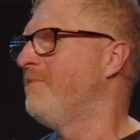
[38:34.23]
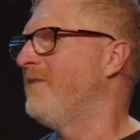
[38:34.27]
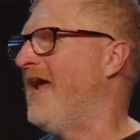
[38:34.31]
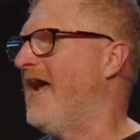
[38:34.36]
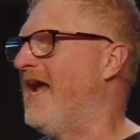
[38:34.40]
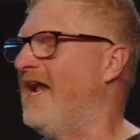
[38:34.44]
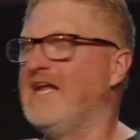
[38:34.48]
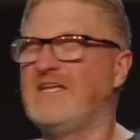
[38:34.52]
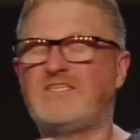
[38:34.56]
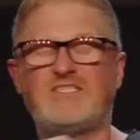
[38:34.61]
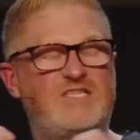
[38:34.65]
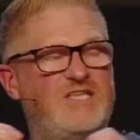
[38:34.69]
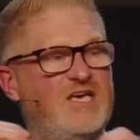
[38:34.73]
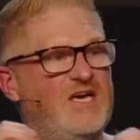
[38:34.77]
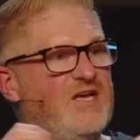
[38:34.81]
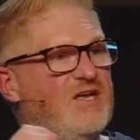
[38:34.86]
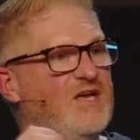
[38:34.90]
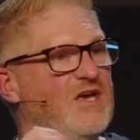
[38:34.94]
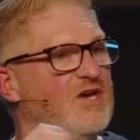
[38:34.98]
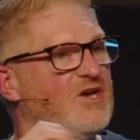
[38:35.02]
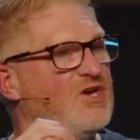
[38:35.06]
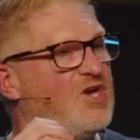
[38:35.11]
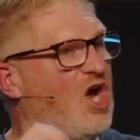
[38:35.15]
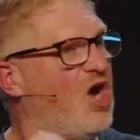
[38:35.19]
And it's the
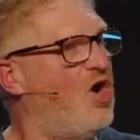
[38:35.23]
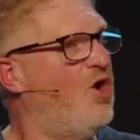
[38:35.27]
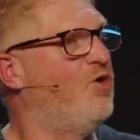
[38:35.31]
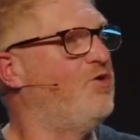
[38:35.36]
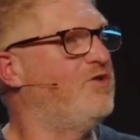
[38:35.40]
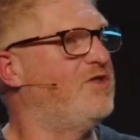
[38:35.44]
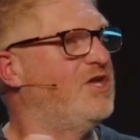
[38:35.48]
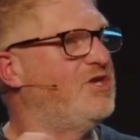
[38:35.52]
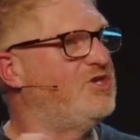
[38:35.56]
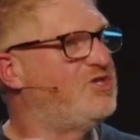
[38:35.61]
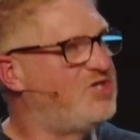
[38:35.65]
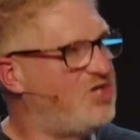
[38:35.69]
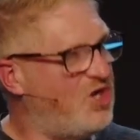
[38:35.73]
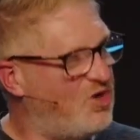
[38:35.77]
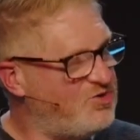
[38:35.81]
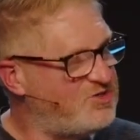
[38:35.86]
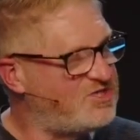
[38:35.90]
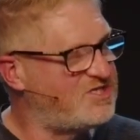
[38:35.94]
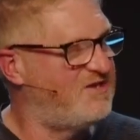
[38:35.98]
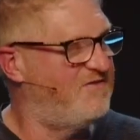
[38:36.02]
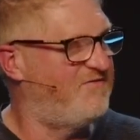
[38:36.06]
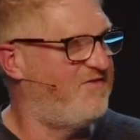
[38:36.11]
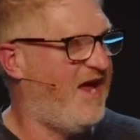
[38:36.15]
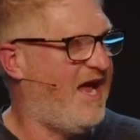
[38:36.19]
coat that
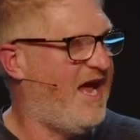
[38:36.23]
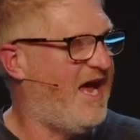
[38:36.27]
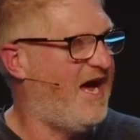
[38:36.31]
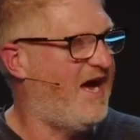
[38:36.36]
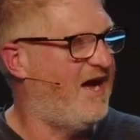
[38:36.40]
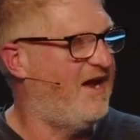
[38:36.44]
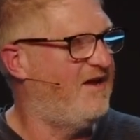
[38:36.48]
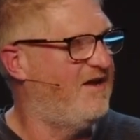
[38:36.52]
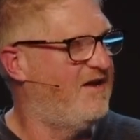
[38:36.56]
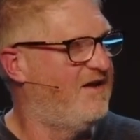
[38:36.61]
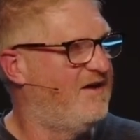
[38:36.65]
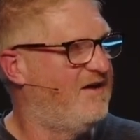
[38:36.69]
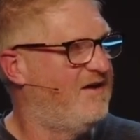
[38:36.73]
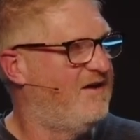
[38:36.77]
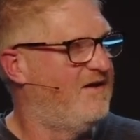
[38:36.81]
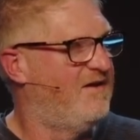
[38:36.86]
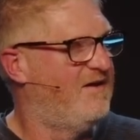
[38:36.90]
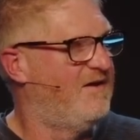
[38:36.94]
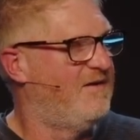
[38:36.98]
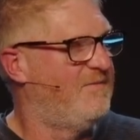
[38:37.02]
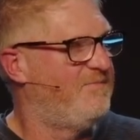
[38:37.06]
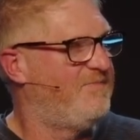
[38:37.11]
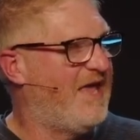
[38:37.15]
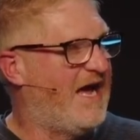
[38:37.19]
Joseph had,
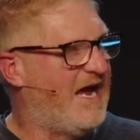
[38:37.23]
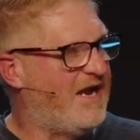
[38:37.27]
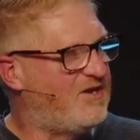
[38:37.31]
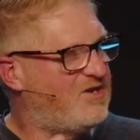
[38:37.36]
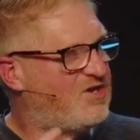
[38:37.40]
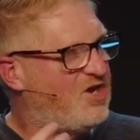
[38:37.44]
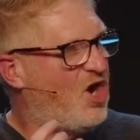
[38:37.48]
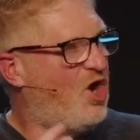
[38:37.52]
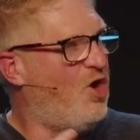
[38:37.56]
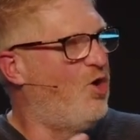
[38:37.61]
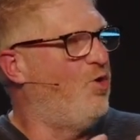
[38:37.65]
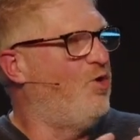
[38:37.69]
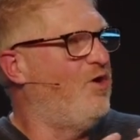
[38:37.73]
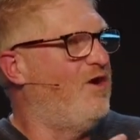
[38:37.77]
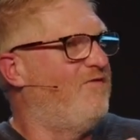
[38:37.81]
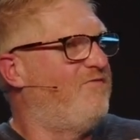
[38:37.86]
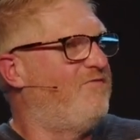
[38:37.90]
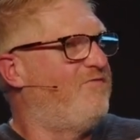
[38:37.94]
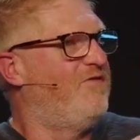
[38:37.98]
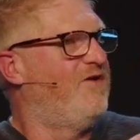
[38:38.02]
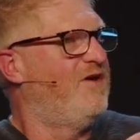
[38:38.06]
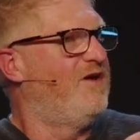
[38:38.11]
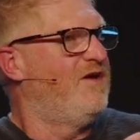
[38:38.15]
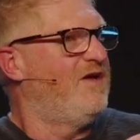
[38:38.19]
that coat of
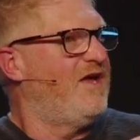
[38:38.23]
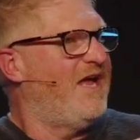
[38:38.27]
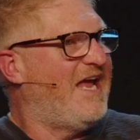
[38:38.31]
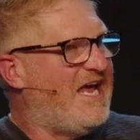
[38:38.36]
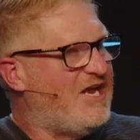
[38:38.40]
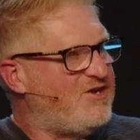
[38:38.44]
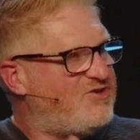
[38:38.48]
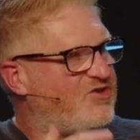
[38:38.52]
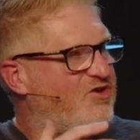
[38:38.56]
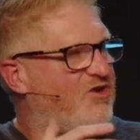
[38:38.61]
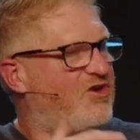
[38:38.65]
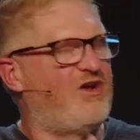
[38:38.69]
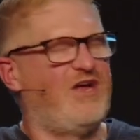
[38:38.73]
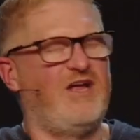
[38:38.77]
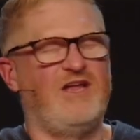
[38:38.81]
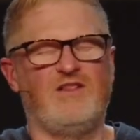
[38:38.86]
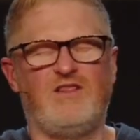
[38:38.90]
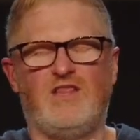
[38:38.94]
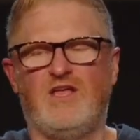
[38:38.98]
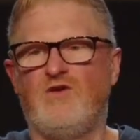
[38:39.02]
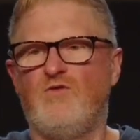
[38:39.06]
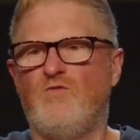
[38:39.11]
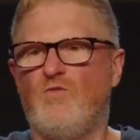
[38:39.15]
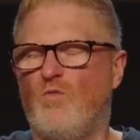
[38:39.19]

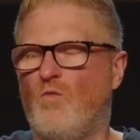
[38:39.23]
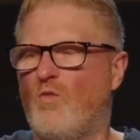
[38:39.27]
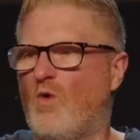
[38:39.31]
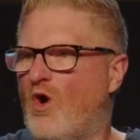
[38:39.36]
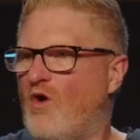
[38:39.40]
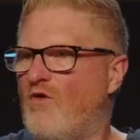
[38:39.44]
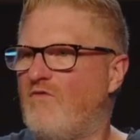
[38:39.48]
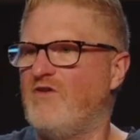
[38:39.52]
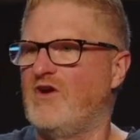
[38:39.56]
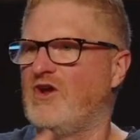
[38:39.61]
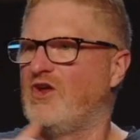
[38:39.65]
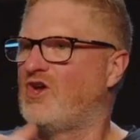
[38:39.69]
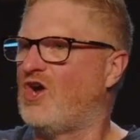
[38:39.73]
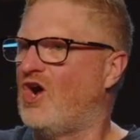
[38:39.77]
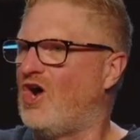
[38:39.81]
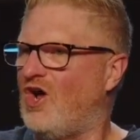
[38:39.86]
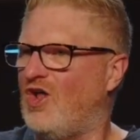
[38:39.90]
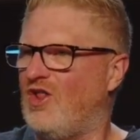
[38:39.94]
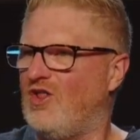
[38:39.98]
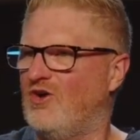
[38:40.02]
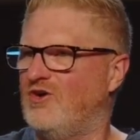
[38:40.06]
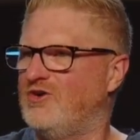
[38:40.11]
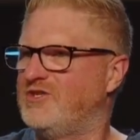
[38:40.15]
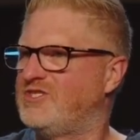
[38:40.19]
intricately woven
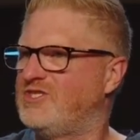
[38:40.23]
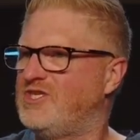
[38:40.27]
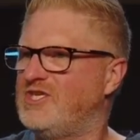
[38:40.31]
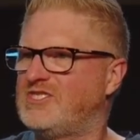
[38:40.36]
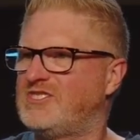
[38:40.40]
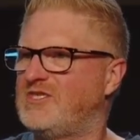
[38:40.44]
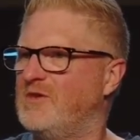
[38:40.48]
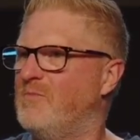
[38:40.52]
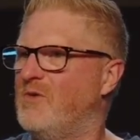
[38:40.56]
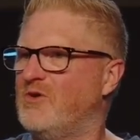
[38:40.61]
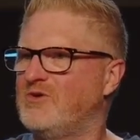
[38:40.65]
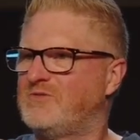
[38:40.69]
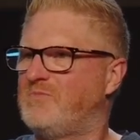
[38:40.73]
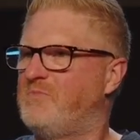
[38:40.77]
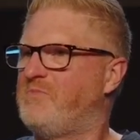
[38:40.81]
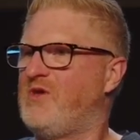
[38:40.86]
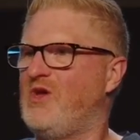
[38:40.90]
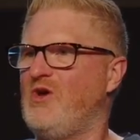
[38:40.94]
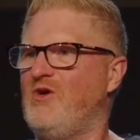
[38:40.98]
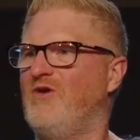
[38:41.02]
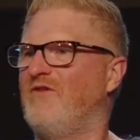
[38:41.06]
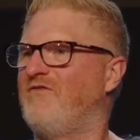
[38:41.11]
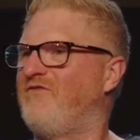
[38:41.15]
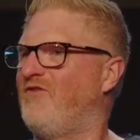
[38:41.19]
colors, just the most
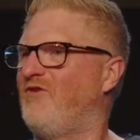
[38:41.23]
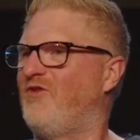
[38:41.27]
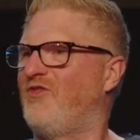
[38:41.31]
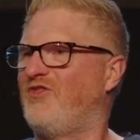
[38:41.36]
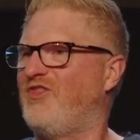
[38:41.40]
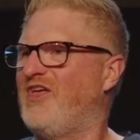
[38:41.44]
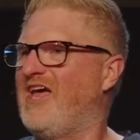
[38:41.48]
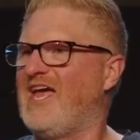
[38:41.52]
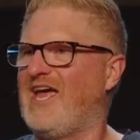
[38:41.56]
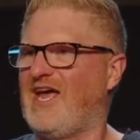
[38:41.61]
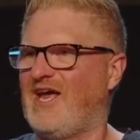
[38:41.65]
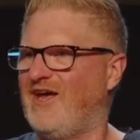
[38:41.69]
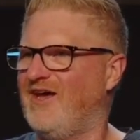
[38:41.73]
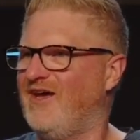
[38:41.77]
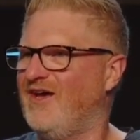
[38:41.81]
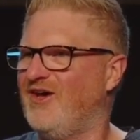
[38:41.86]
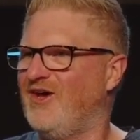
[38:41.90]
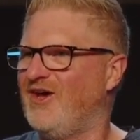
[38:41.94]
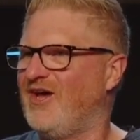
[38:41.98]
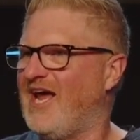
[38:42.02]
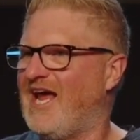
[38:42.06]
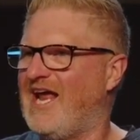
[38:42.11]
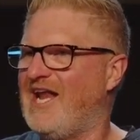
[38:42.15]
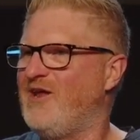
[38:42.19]
beautiful thing
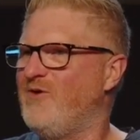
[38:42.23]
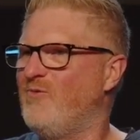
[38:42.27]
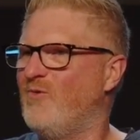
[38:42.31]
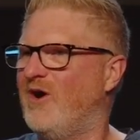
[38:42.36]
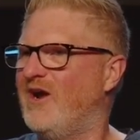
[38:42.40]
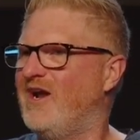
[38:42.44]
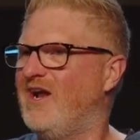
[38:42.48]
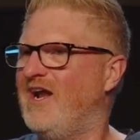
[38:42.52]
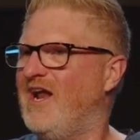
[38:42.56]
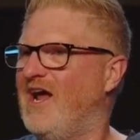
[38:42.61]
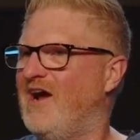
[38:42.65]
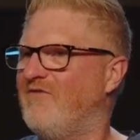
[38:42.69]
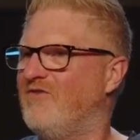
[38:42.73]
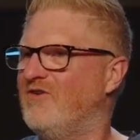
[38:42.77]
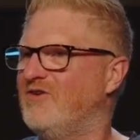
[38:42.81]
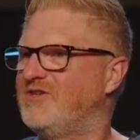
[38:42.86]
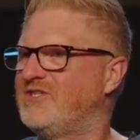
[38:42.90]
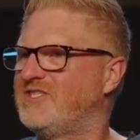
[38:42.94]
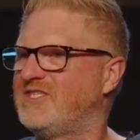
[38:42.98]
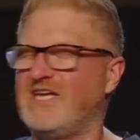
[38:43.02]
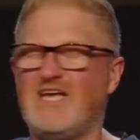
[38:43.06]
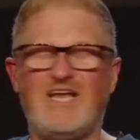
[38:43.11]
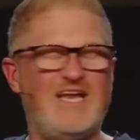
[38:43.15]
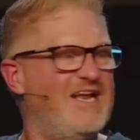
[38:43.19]
anyone had ever
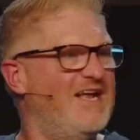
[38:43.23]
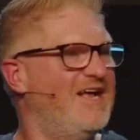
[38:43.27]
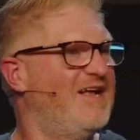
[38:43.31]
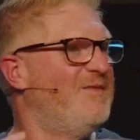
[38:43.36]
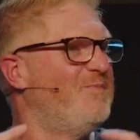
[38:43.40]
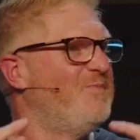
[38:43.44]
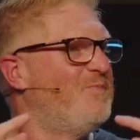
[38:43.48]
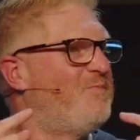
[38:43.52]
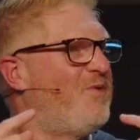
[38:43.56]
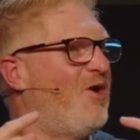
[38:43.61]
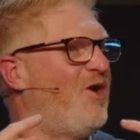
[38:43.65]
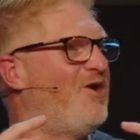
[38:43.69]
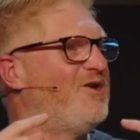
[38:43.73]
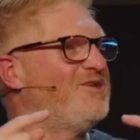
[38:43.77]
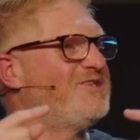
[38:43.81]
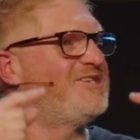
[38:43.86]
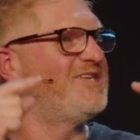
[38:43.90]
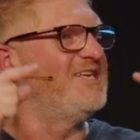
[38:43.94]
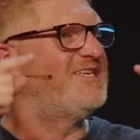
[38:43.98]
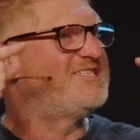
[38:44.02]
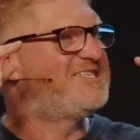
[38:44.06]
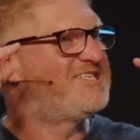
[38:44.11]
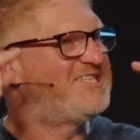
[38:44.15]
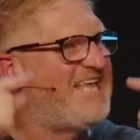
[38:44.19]
seen. Paul
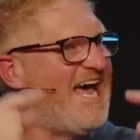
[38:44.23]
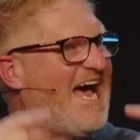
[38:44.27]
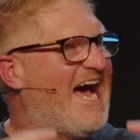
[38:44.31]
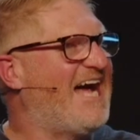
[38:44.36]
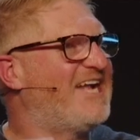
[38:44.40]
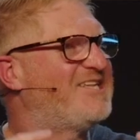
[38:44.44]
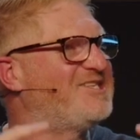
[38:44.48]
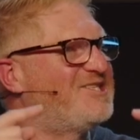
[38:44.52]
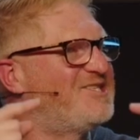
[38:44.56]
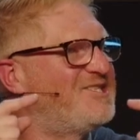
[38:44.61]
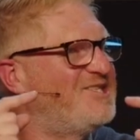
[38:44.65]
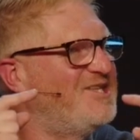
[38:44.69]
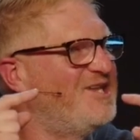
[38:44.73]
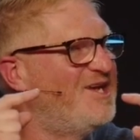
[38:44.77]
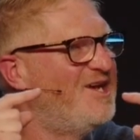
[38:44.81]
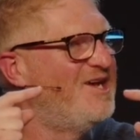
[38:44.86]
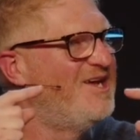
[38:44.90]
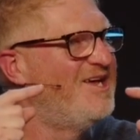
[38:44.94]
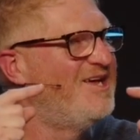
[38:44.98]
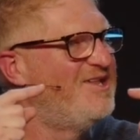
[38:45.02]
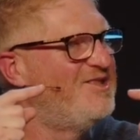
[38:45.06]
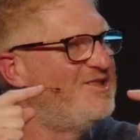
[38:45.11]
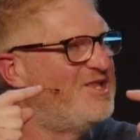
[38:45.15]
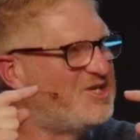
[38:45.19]
says that's
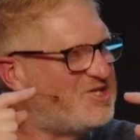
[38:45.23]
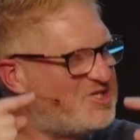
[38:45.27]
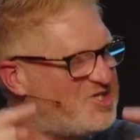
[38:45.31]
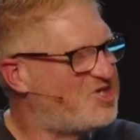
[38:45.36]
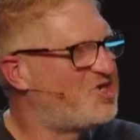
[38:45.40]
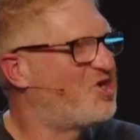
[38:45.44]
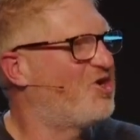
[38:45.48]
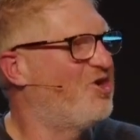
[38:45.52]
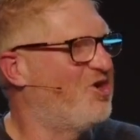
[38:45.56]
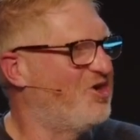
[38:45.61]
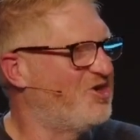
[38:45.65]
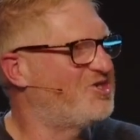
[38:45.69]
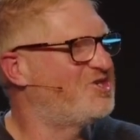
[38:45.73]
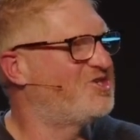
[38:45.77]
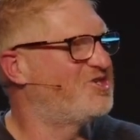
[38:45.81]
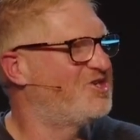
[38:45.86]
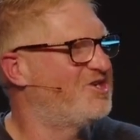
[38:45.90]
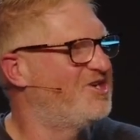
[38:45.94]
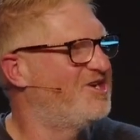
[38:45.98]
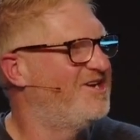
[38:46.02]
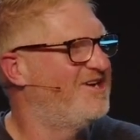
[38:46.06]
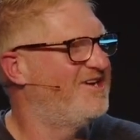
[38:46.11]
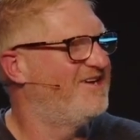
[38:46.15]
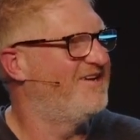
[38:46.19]
the
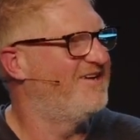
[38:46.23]
church.